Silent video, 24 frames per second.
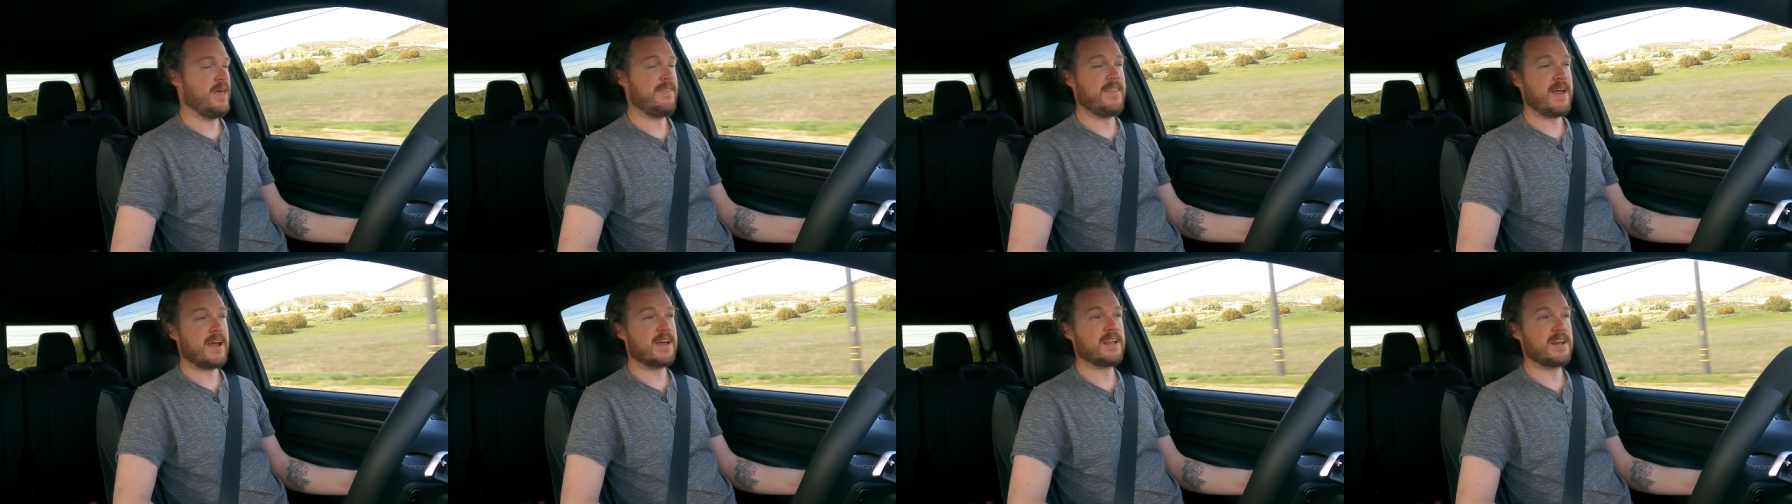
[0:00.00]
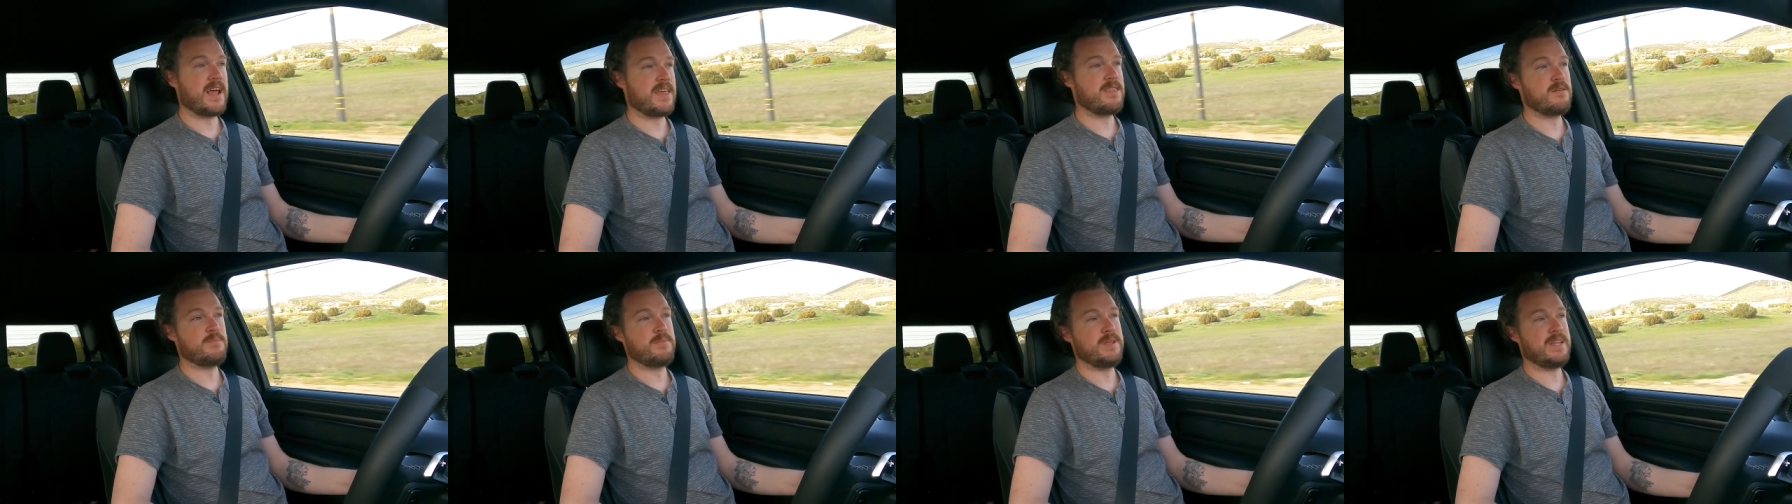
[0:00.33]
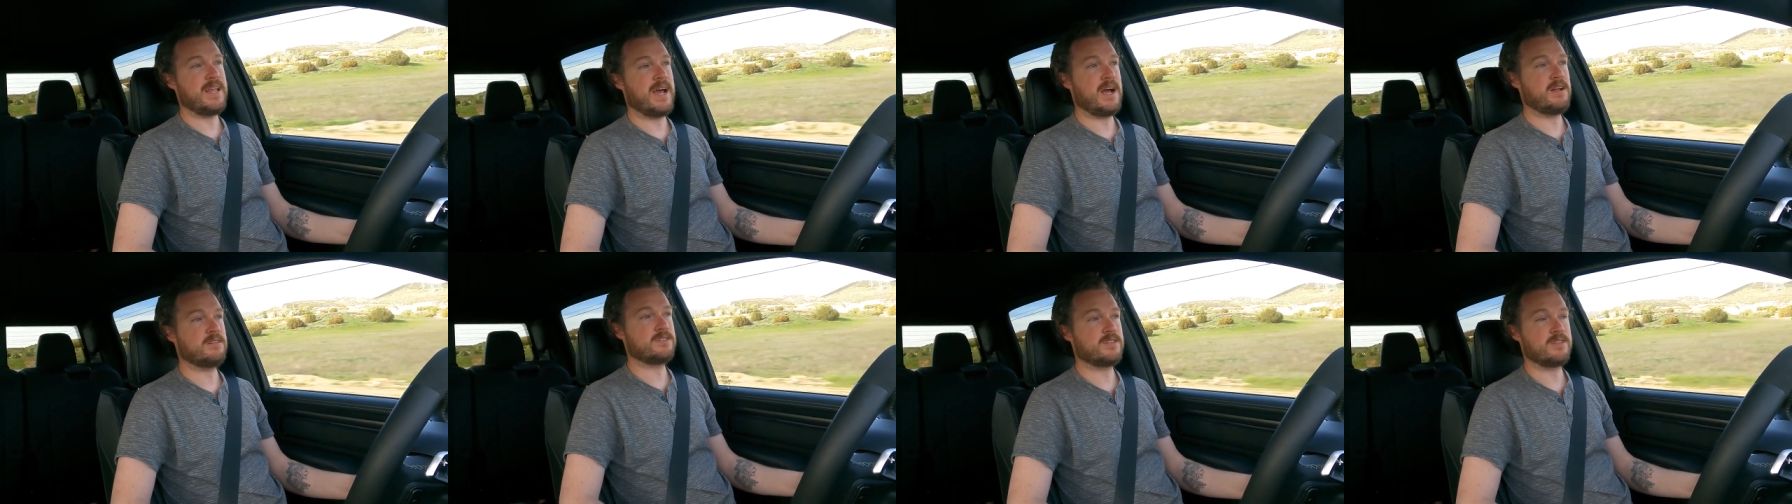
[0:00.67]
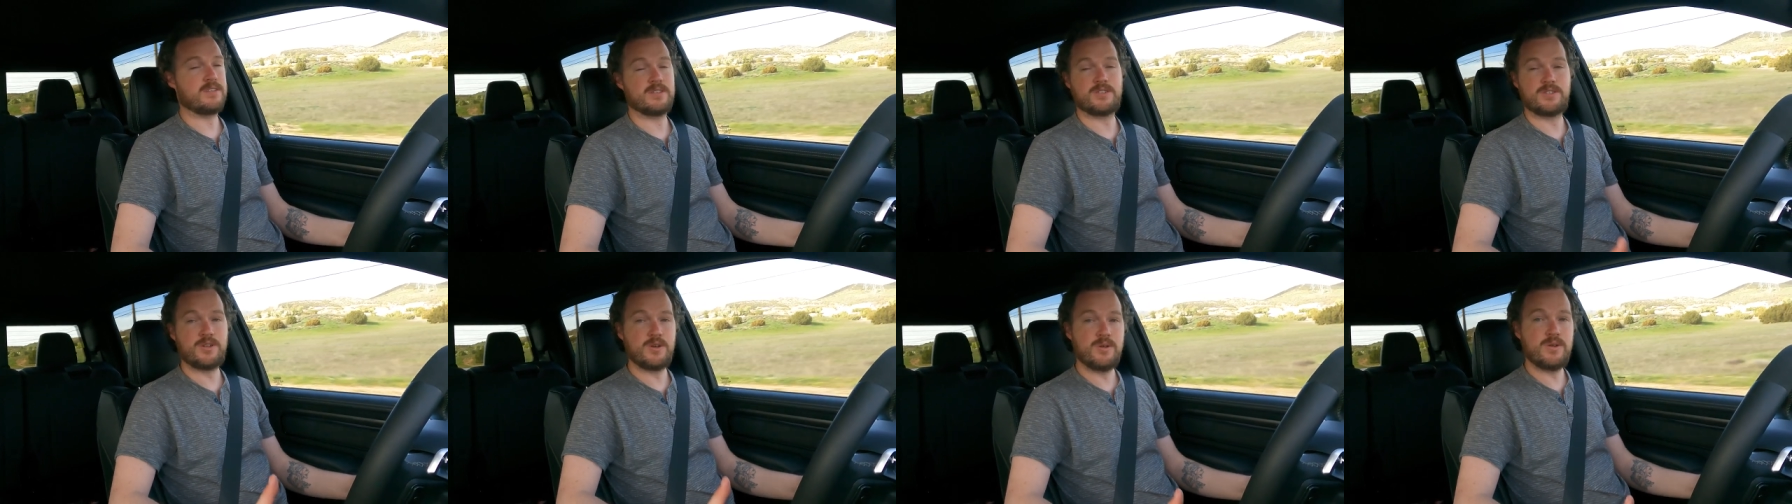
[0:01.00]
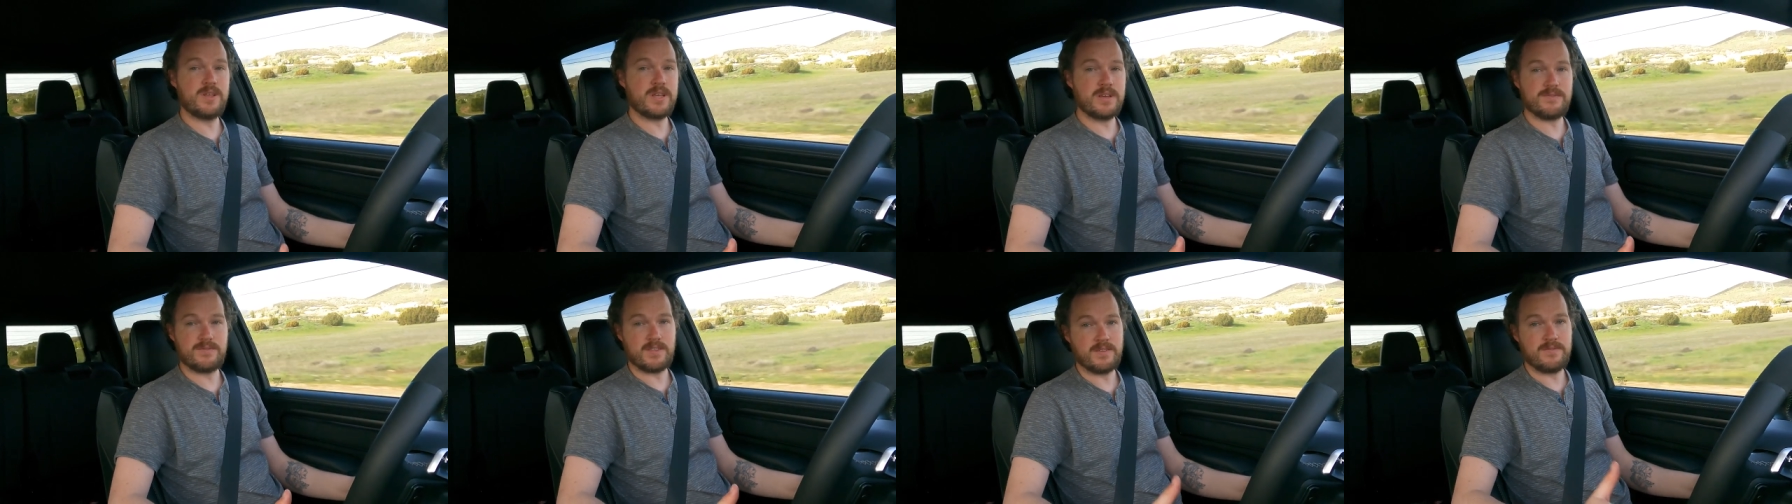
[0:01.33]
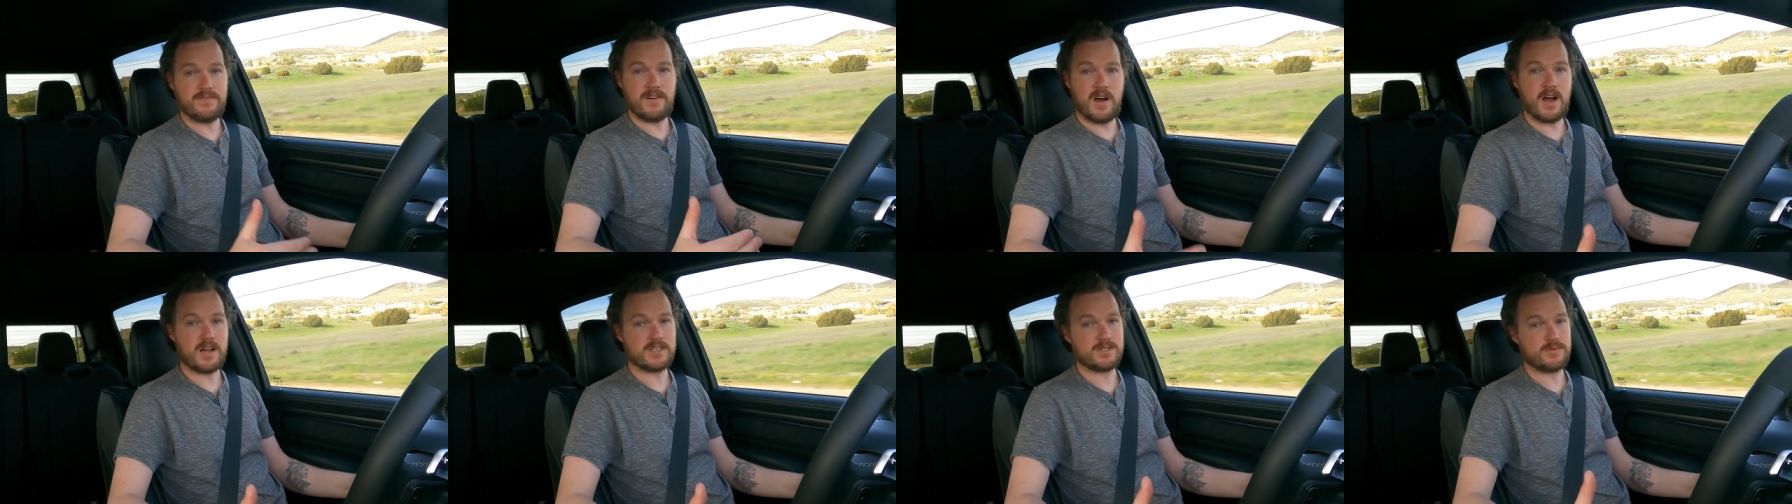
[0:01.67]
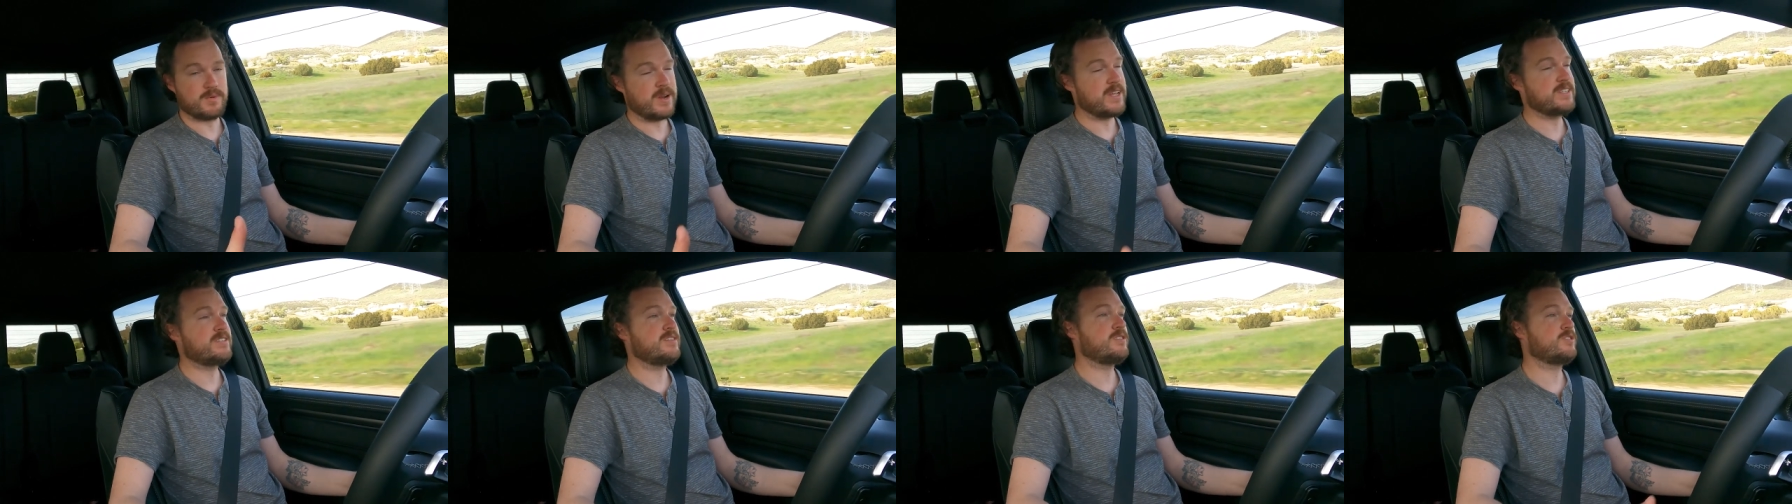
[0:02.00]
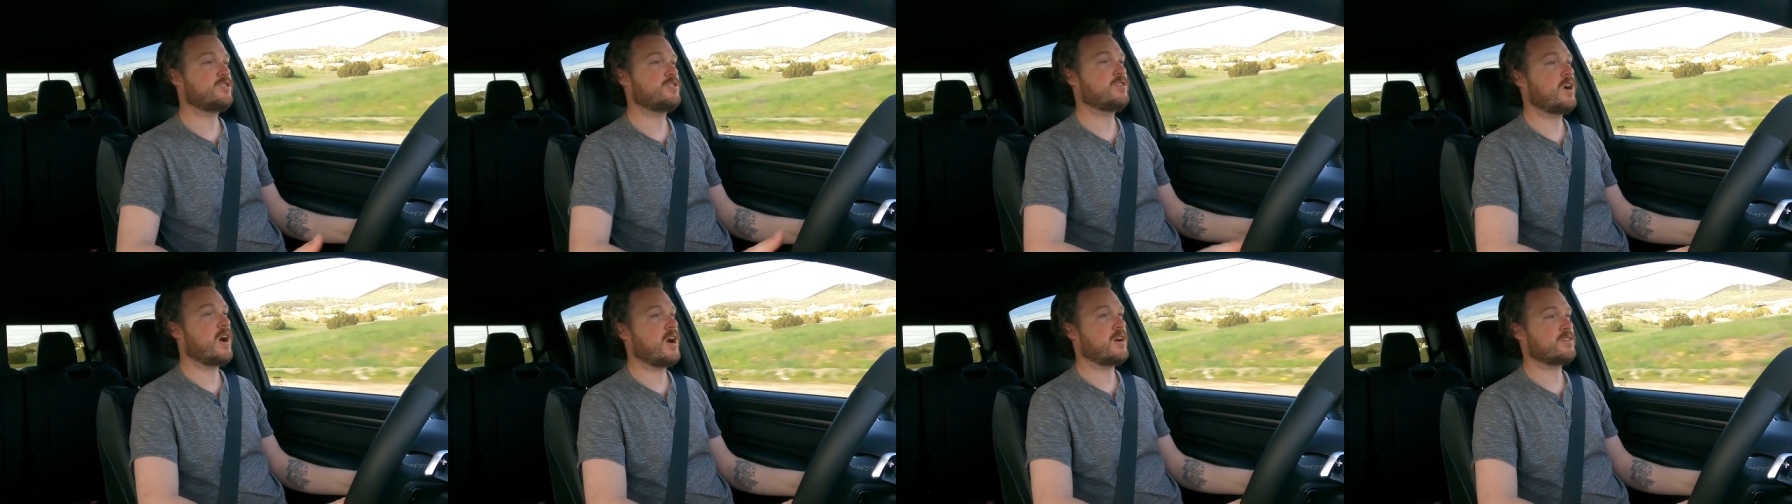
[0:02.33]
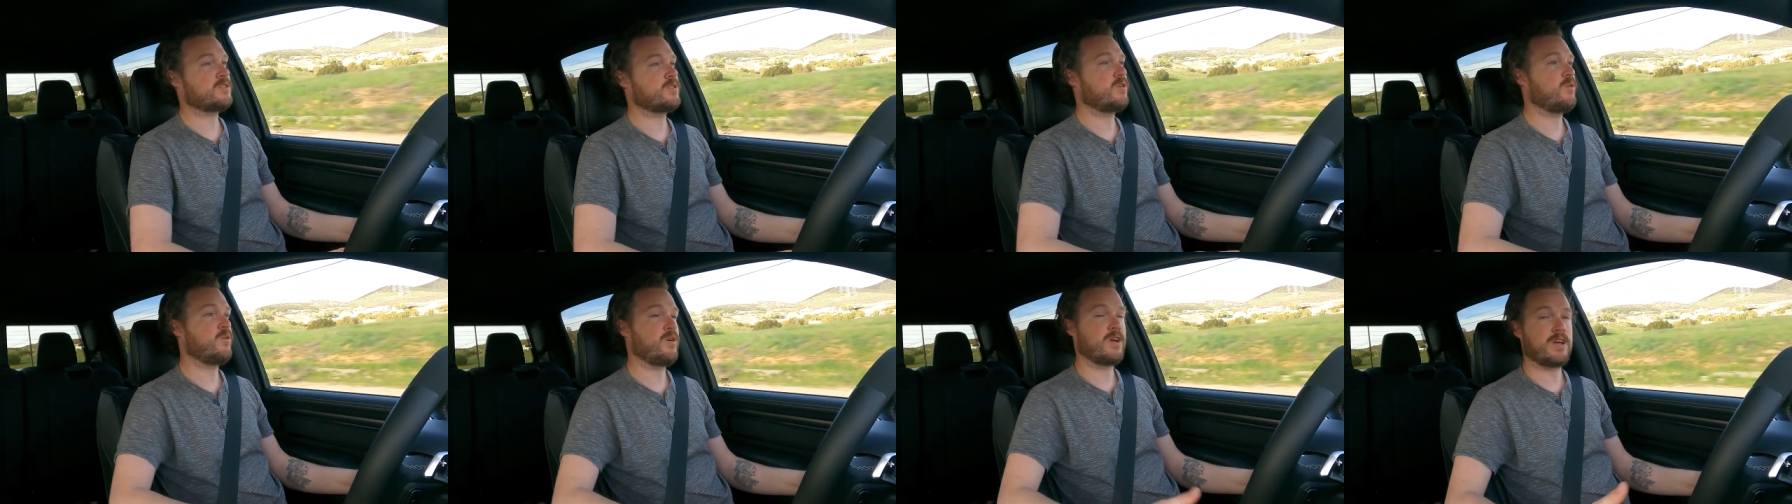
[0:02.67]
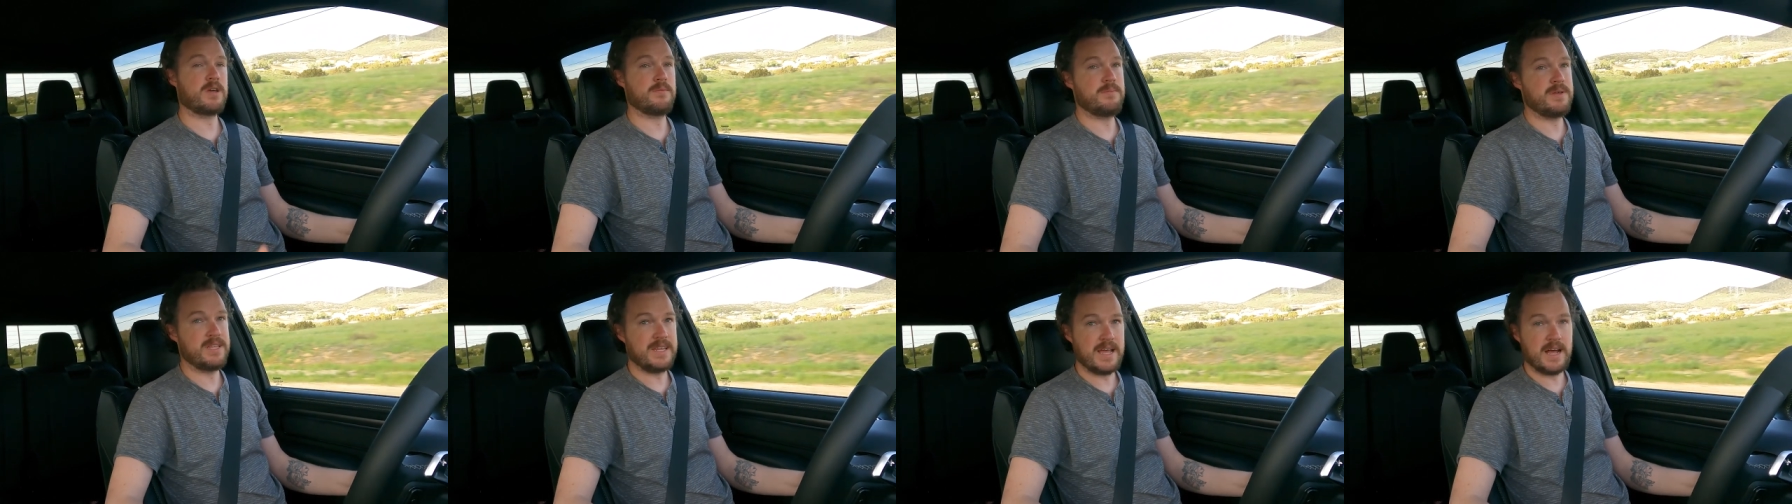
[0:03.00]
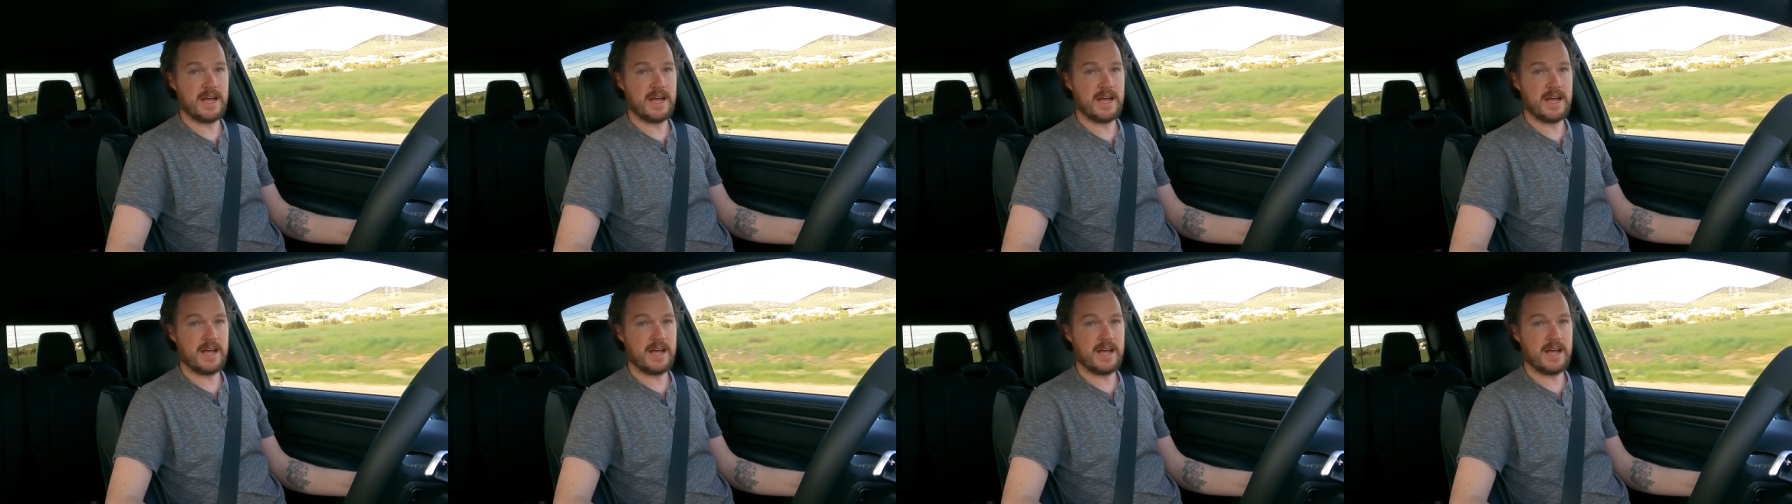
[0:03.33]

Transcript: and that could either be down to the tuning of the Fox racing shocks, or it could be